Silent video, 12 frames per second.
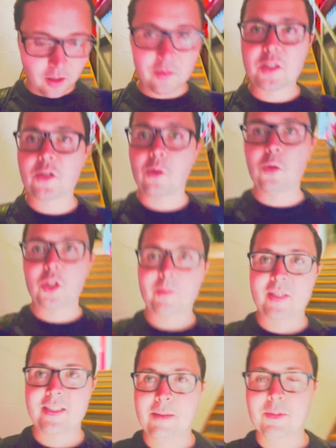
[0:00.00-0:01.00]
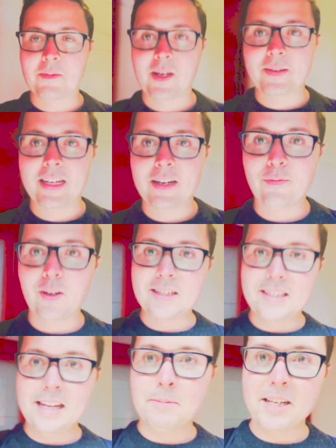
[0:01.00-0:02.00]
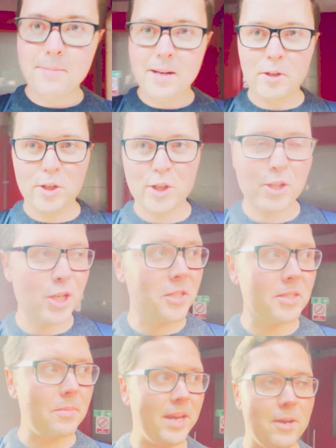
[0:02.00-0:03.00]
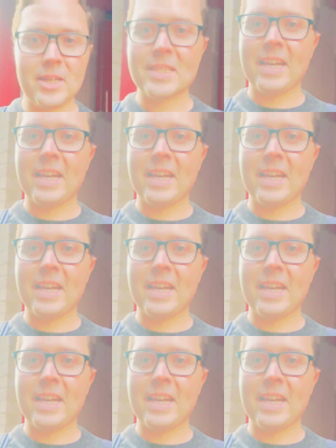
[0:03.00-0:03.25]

I've just got to watch my steps, I'm coming down a flight of steps here. Maybe I should have chosen a better way to